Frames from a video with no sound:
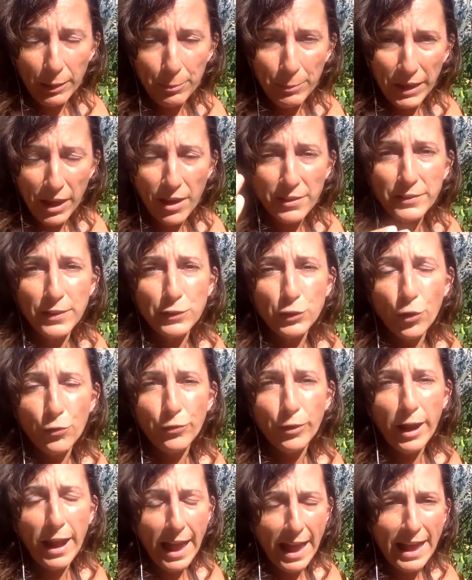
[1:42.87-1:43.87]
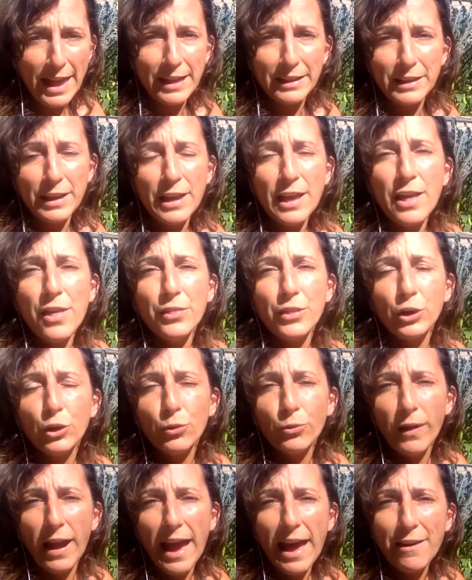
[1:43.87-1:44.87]
because it's overhead, the
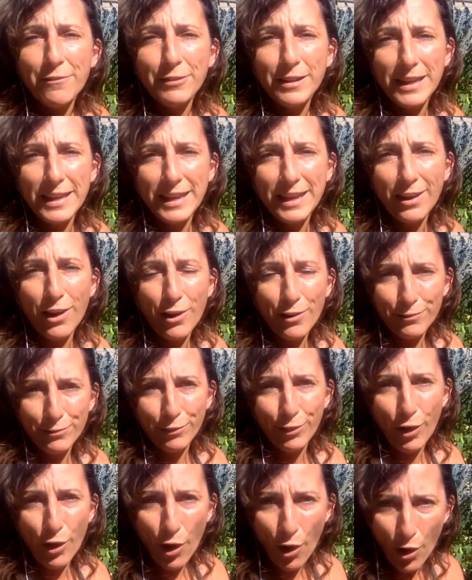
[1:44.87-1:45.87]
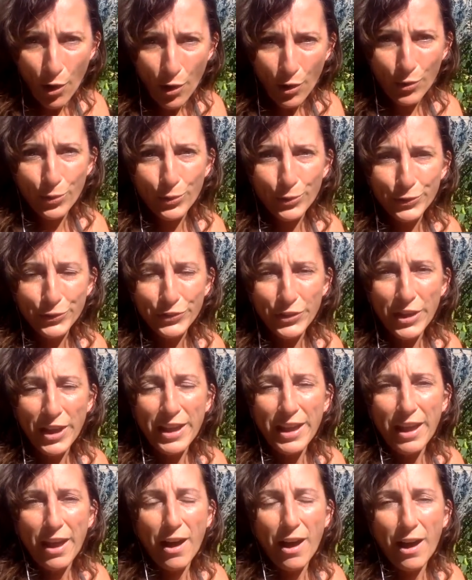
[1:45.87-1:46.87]
gravity of the hose,
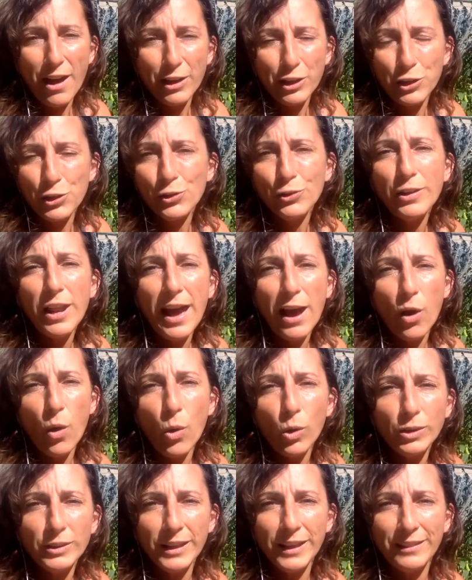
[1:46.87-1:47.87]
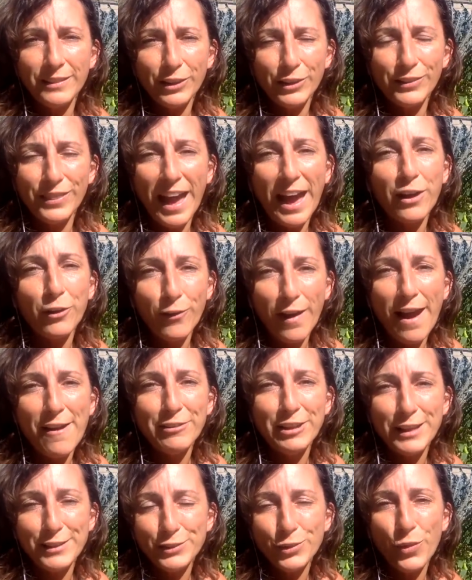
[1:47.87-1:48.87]
you're not holding that gravity.